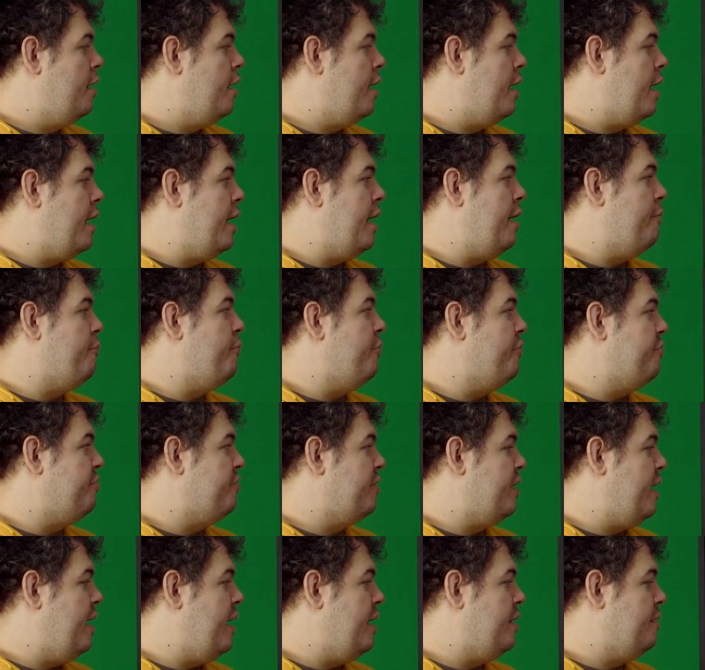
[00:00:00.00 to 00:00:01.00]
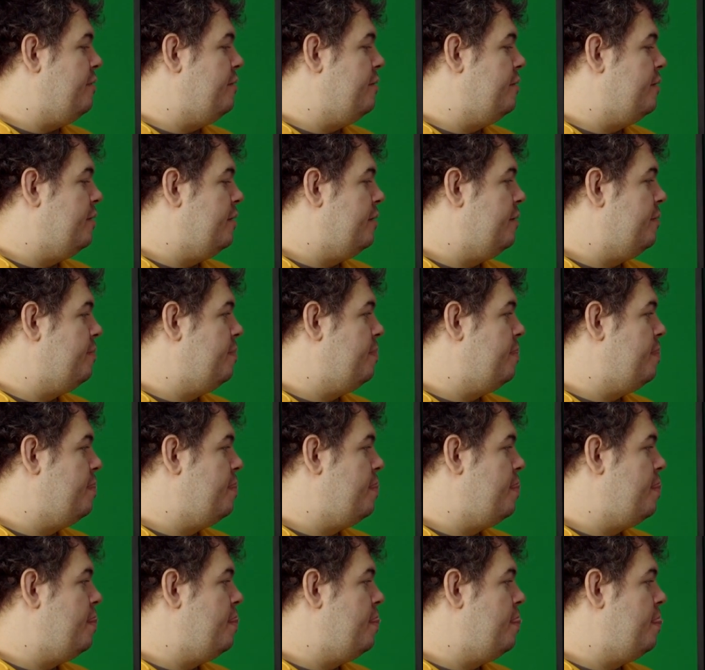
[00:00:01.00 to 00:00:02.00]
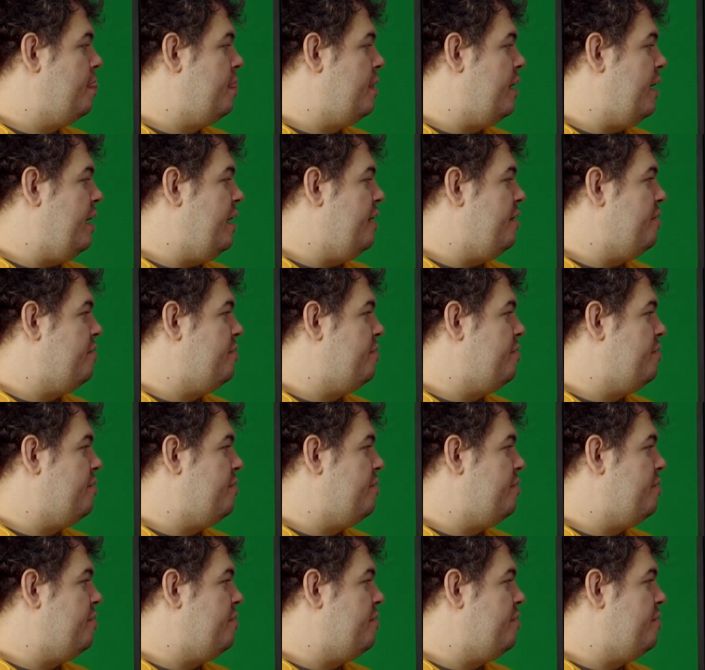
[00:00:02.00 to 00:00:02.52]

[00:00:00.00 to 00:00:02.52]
And once again, we